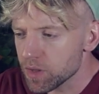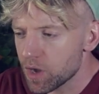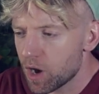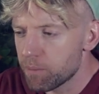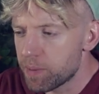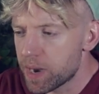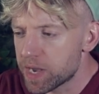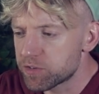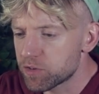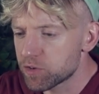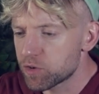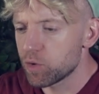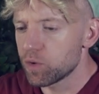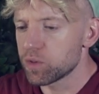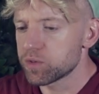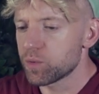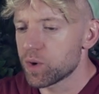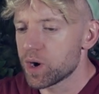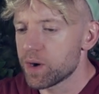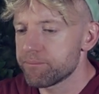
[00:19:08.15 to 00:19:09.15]
Our base is
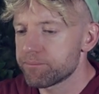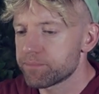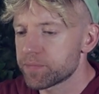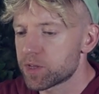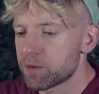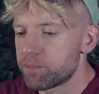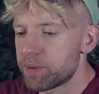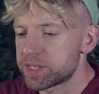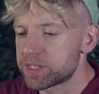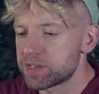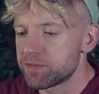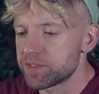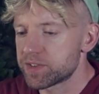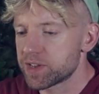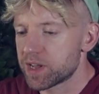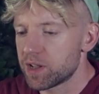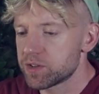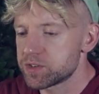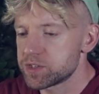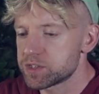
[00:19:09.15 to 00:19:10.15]
called what? Competitive
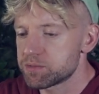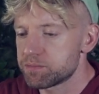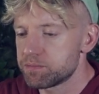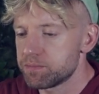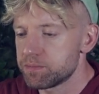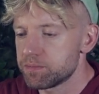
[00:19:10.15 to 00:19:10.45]
intelligence.